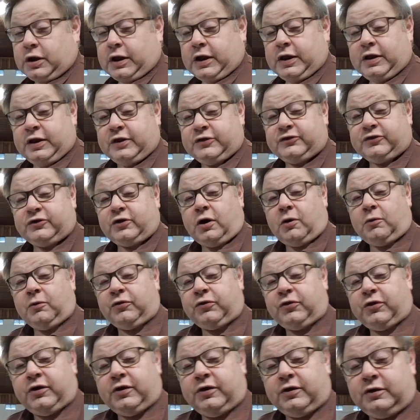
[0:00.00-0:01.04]
Let's start
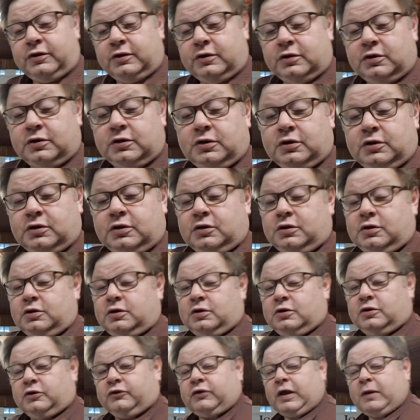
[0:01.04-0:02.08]
with the.
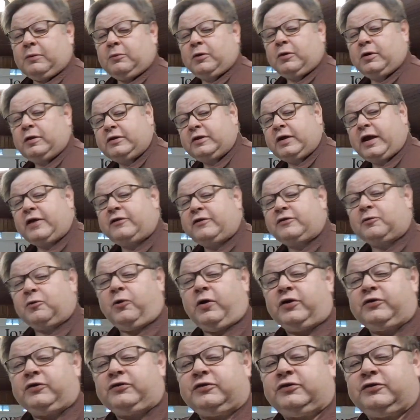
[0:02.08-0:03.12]
Looks like I wanted to ask some
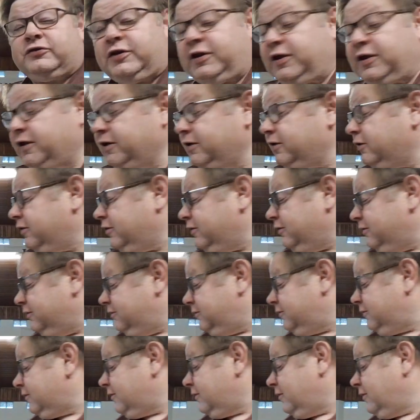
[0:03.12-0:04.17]
questions today.
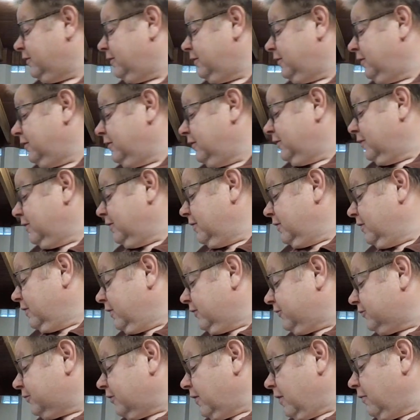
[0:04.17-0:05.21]

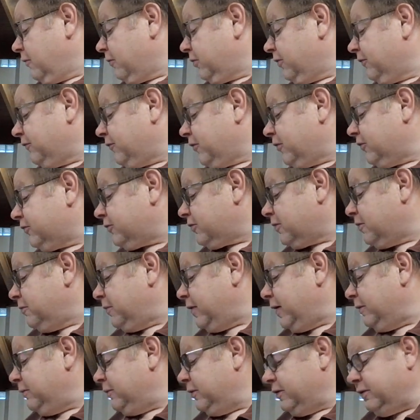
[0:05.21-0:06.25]
Let's start with the first
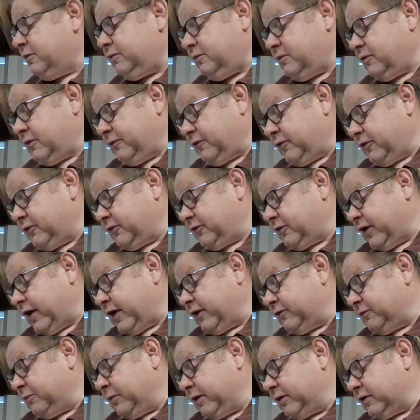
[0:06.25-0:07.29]
commandment, the first
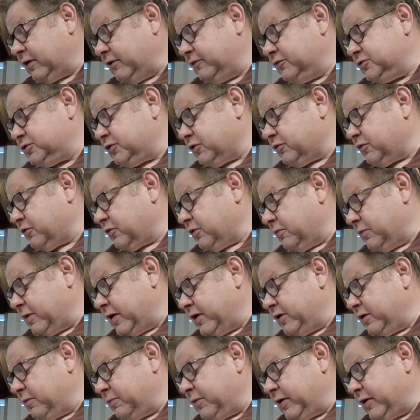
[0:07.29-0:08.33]
aspect of children,
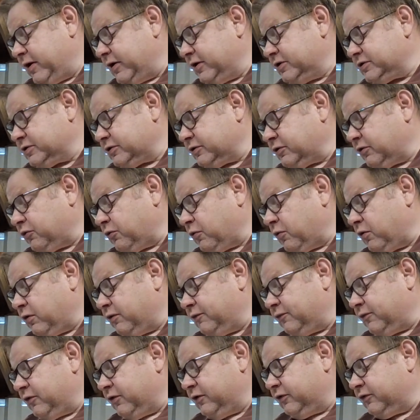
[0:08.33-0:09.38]
obey your parents in the
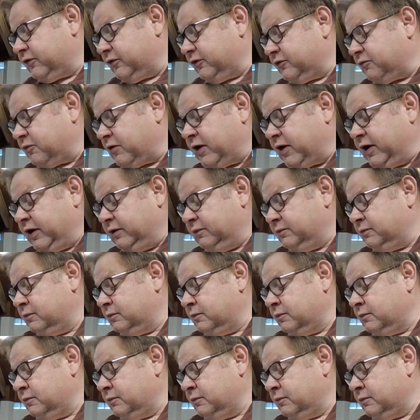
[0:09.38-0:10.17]
Lord, for this is right.